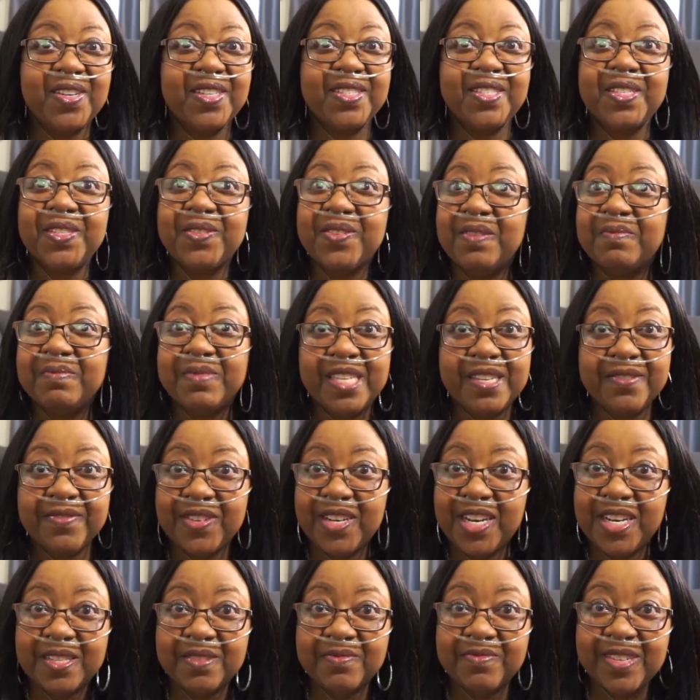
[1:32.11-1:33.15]
because you know I'm
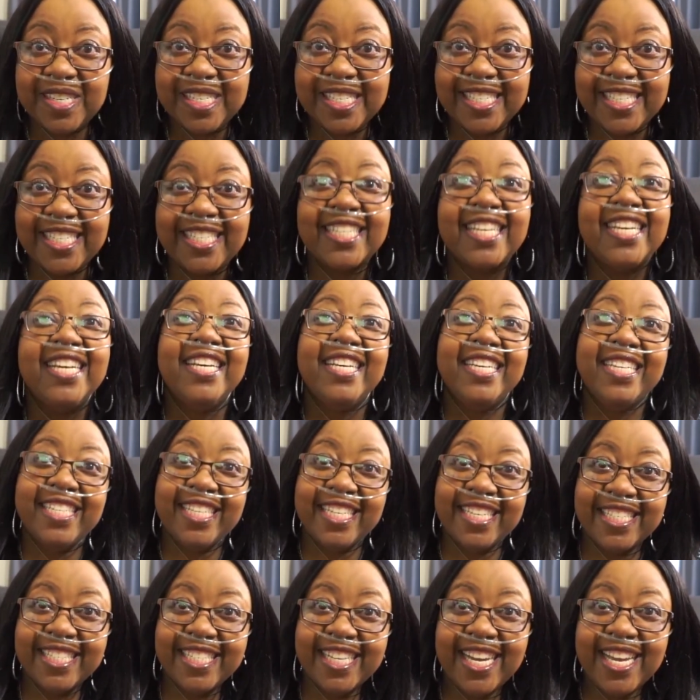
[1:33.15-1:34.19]
diva on a budget.
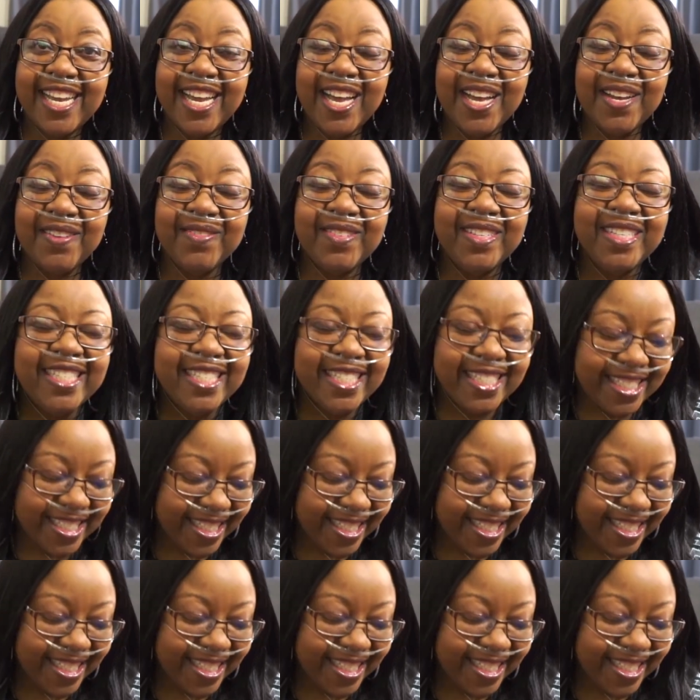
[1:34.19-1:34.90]
Yes, I am.